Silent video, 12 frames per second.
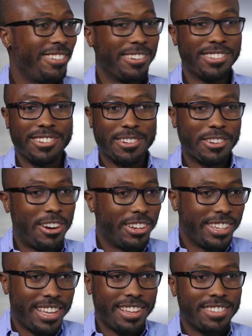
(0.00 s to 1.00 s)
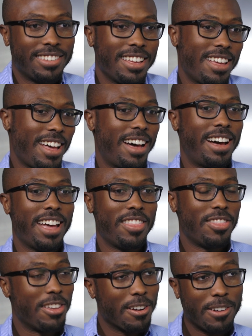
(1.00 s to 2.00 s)
or their colleagues,
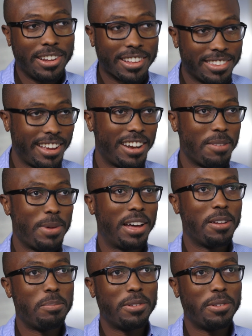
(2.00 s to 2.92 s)
and they're all excited about it.